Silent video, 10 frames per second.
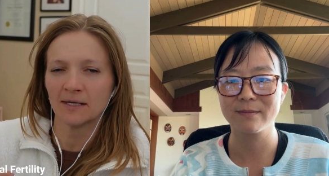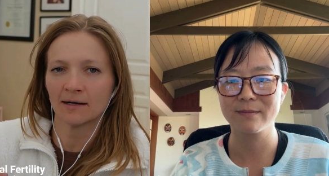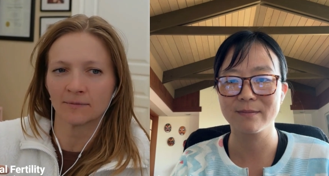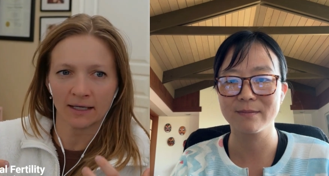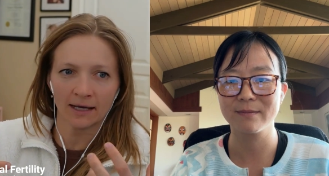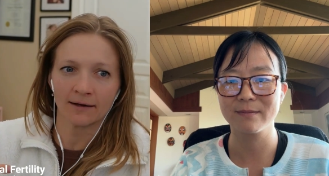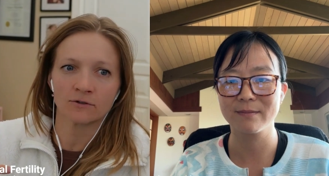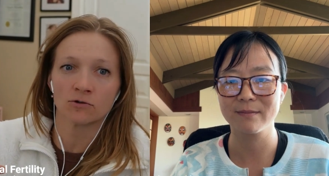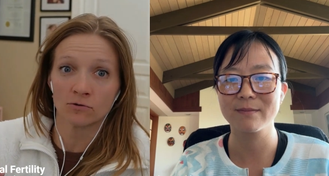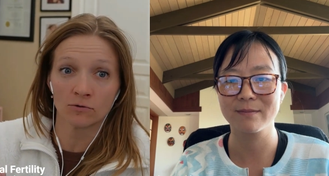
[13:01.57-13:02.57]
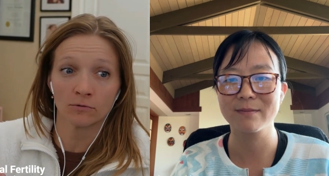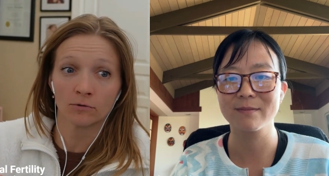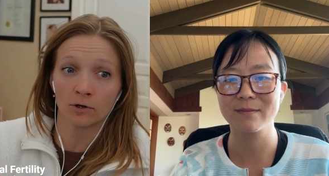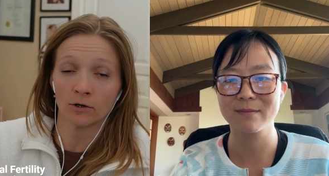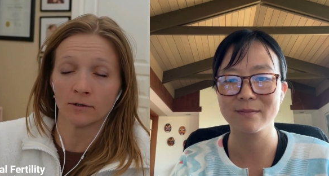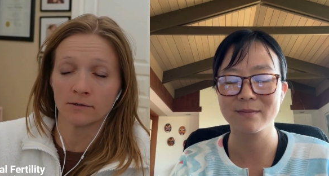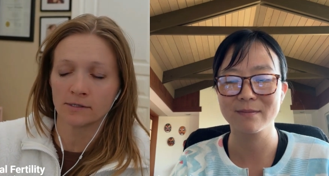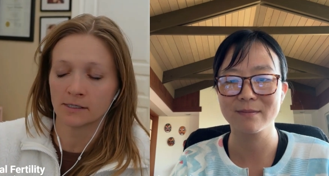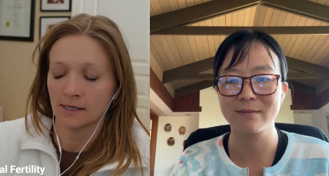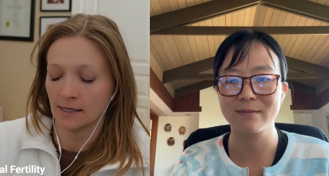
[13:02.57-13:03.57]
Speaker 1: I'm like, I have 2 girls,
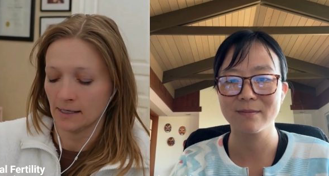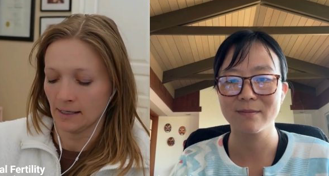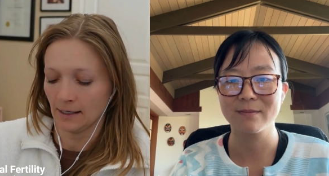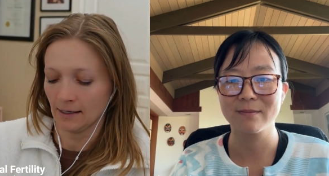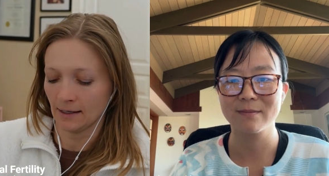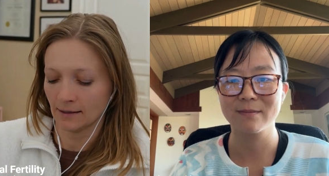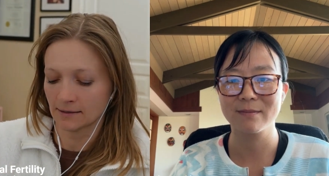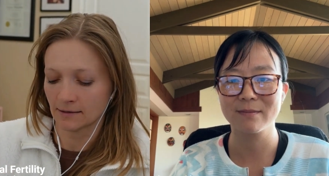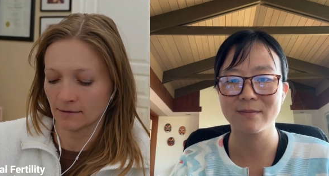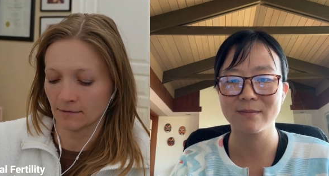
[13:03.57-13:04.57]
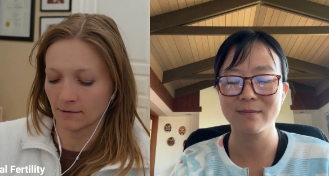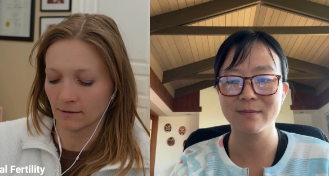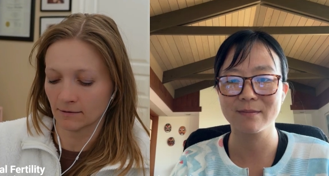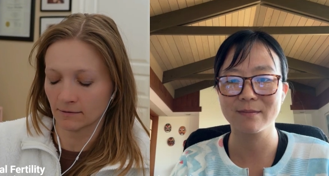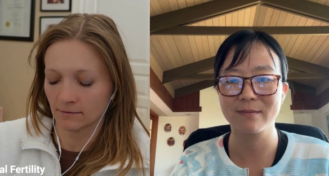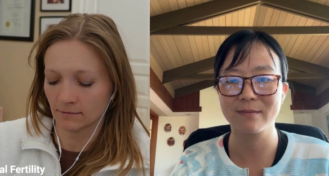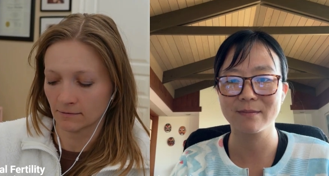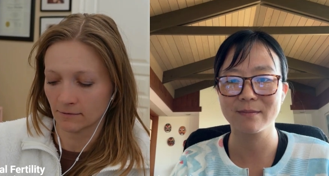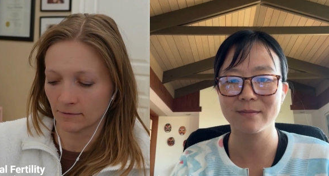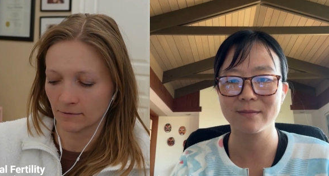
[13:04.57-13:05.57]
and the
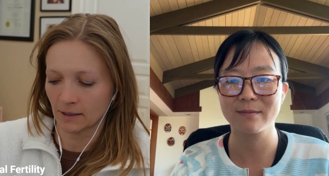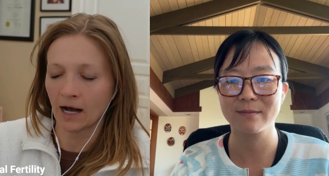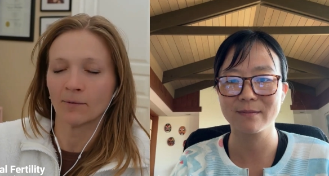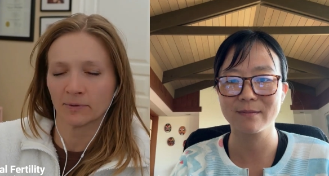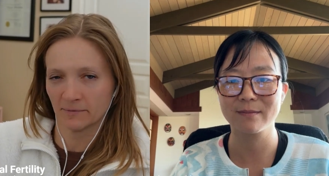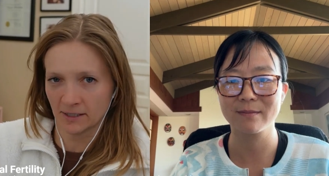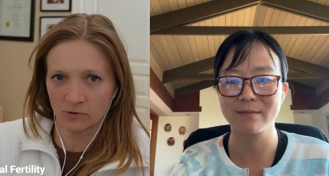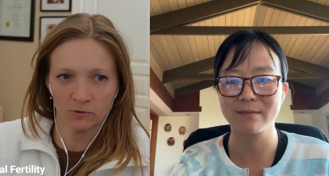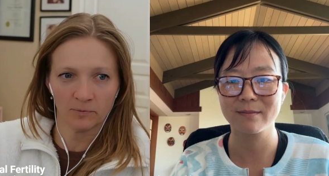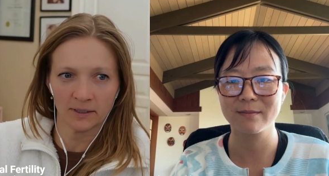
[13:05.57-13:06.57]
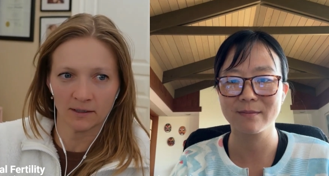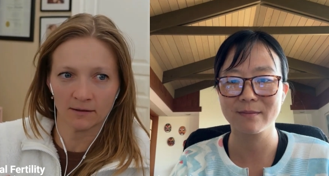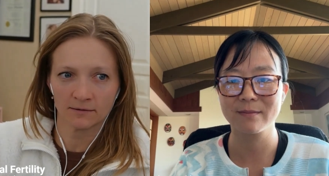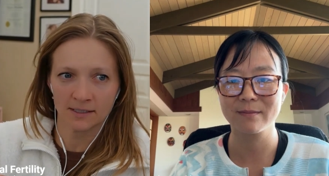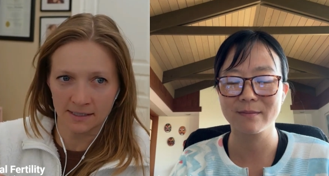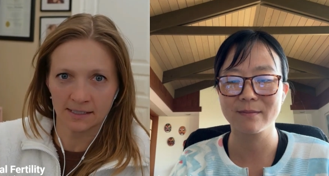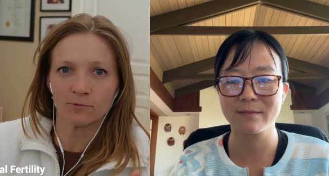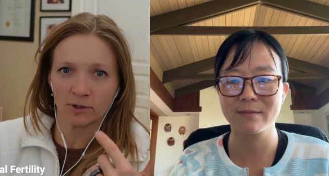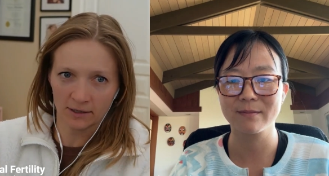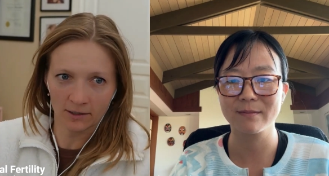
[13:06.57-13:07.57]
compliment will be to see
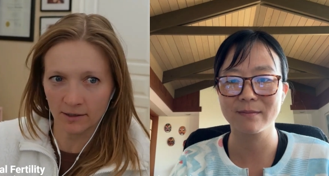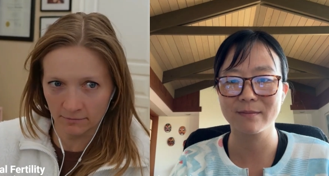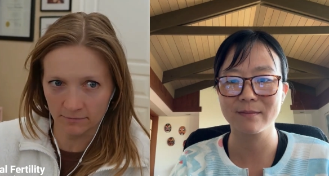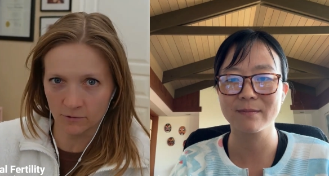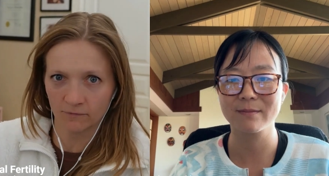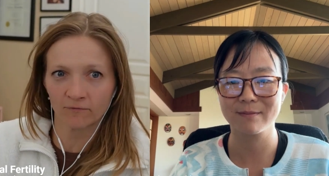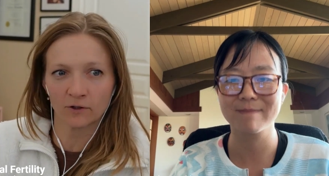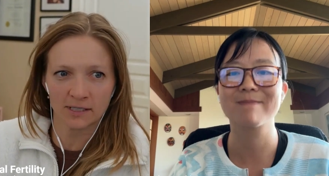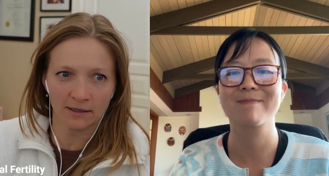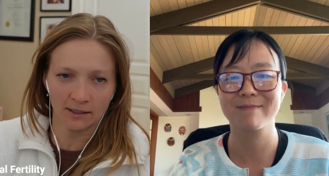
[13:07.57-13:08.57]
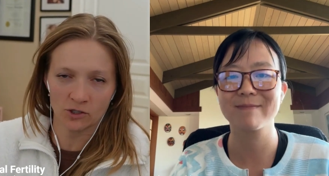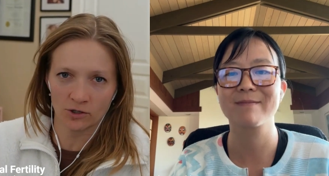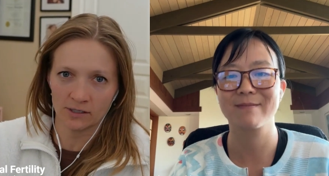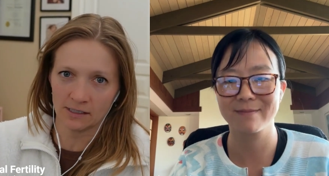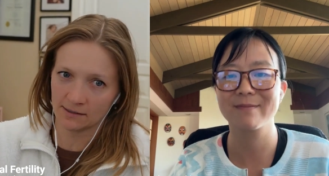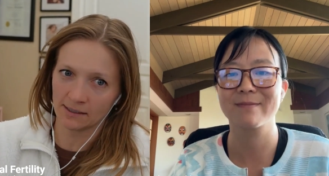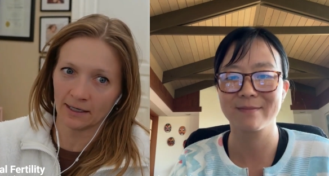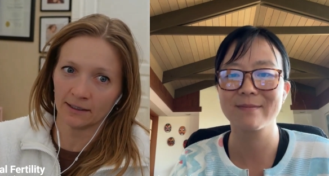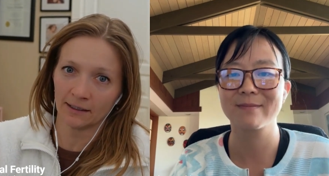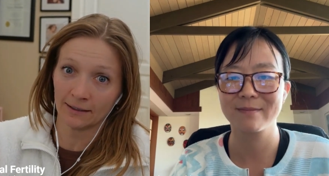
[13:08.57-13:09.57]
what their fertility journey is
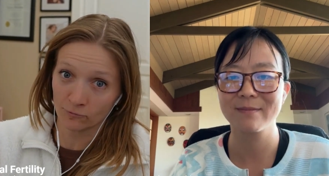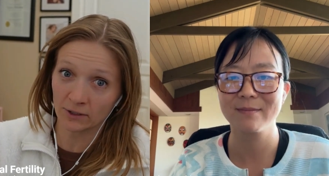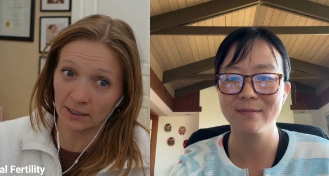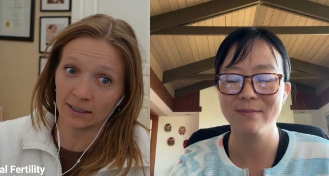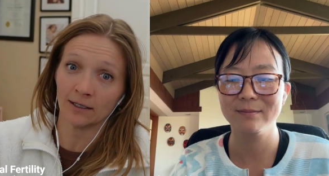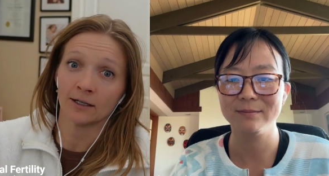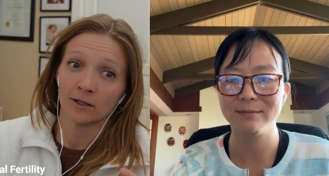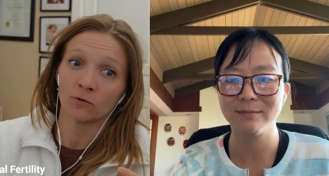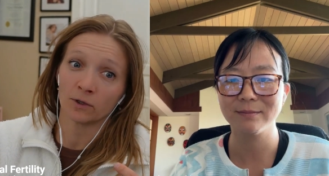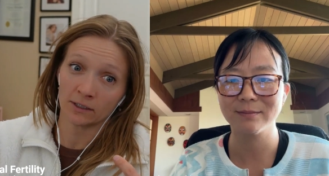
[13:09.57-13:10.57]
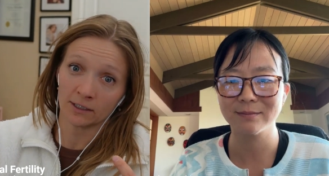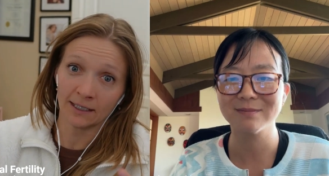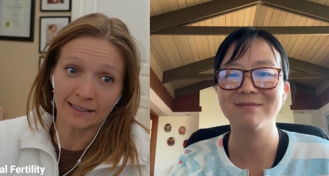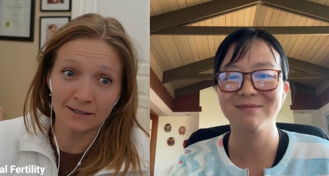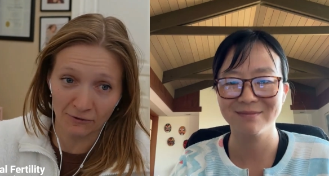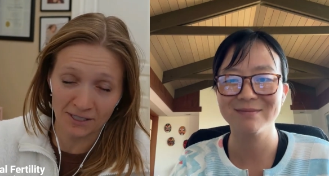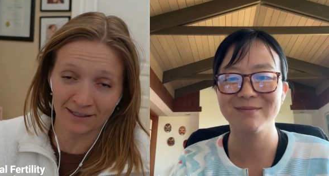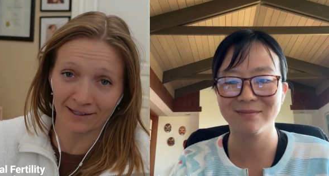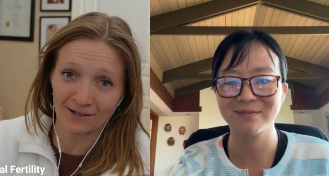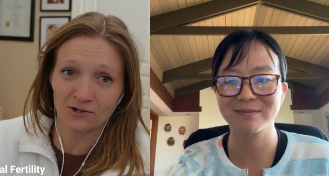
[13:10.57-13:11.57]
like. And really, with their kids'
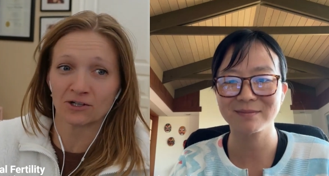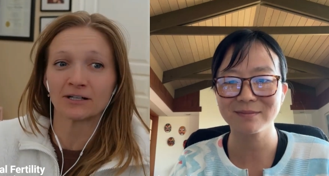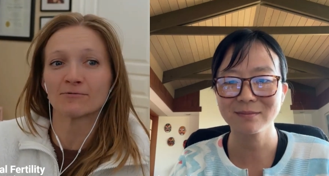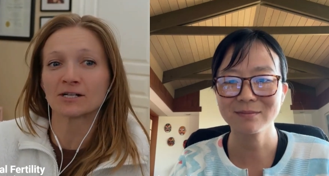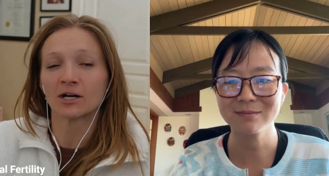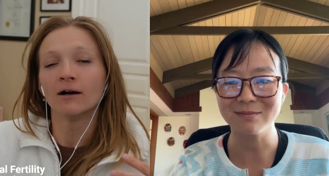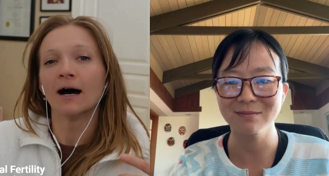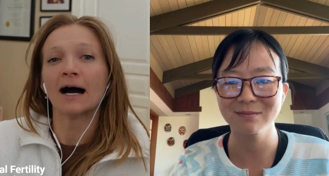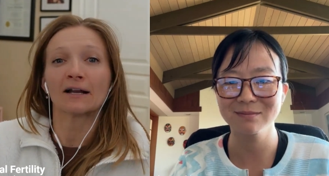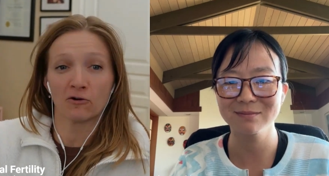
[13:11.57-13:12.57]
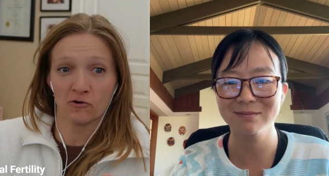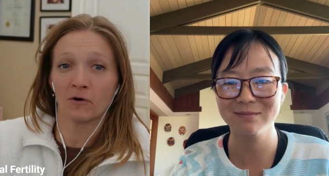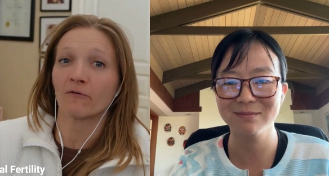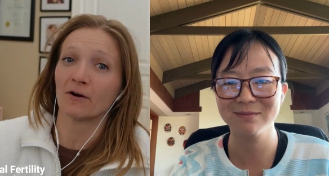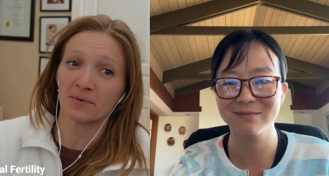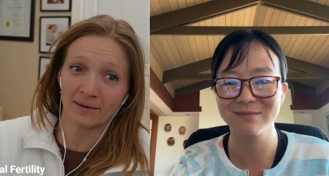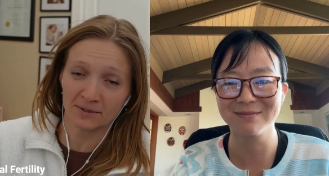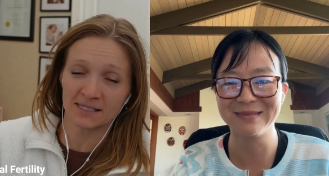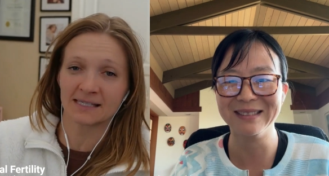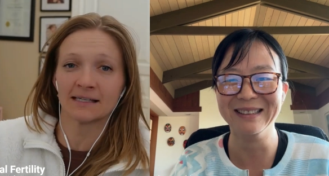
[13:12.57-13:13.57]
fertility journey, which I don't know if I'll be able
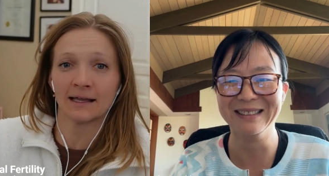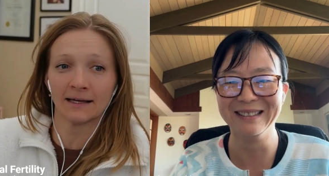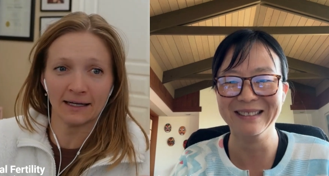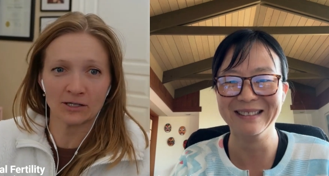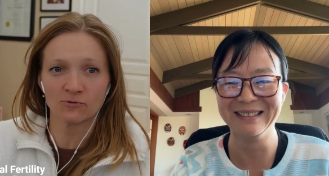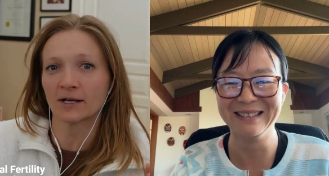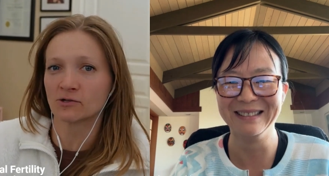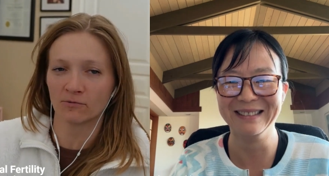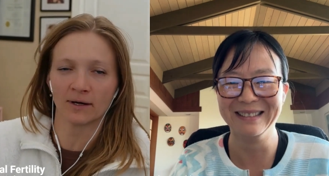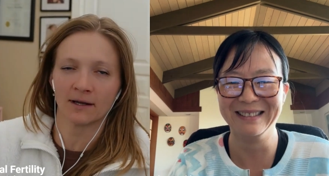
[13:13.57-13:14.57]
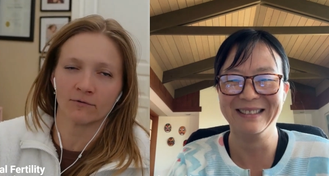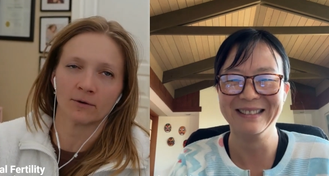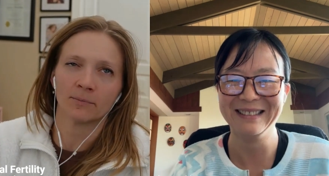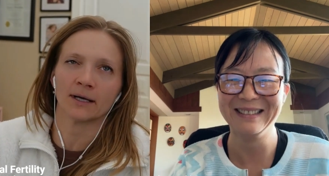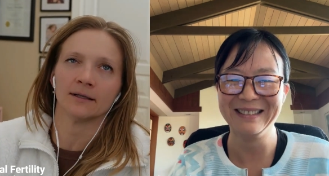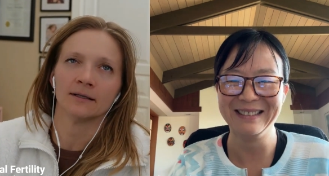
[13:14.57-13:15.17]
to see that age-wise or whatever, but